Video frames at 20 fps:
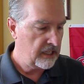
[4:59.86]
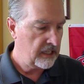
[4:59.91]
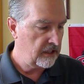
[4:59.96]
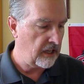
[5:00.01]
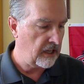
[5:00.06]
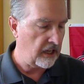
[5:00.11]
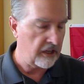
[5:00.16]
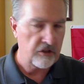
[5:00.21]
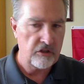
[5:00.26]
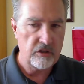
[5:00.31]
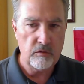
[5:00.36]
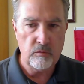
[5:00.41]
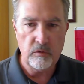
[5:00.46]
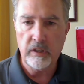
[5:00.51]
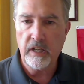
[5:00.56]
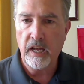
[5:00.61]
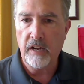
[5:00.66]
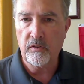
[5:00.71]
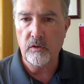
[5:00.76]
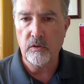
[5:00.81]
Yes, you
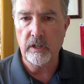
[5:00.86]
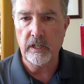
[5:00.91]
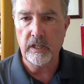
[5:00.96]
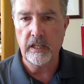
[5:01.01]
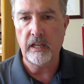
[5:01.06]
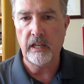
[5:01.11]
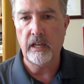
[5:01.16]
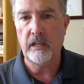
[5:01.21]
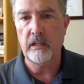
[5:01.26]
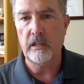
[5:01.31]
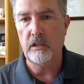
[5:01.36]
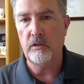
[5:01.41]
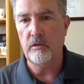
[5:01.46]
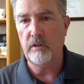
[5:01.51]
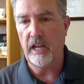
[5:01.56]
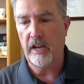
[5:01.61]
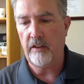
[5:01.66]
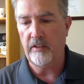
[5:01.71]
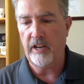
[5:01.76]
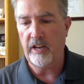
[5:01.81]
would have a running head and you
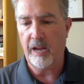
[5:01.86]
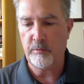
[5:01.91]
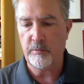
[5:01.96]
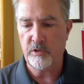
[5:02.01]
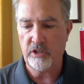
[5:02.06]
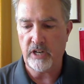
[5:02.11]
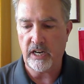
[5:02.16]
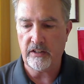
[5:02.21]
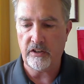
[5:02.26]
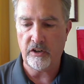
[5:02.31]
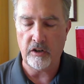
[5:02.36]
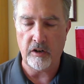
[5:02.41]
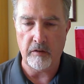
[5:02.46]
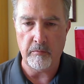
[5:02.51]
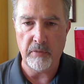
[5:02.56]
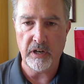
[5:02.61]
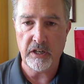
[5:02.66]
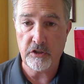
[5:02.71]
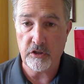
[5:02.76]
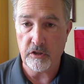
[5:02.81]
would have an abstract. There are a
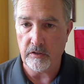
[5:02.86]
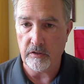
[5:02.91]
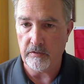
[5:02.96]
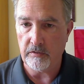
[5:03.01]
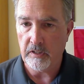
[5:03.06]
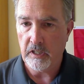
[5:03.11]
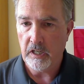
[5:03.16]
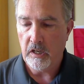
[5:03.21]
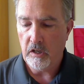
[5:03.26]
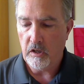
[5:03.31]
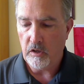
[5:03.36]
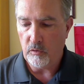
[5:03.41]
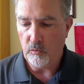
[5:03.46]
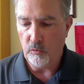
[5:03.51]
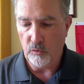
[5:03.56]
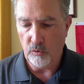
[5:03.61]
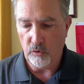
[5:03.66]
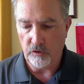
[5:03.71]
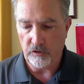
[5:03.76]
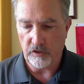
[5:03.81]
bunch of
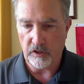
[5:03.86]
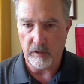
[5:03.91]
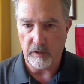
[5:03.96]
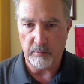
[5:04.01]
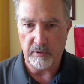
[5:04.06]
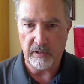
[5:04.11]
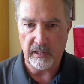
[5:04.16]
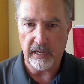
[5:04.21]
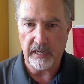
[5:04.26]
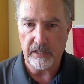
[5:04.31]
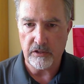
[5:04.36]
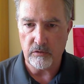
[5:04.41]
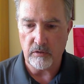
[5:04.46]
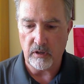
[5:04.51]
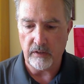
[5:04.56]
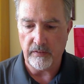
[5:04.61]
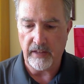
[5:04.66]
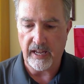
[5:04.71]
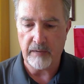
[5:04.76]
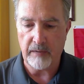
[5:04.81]
rules that apply to
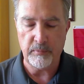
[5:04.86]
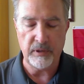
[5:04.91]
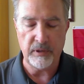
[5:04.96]
all that,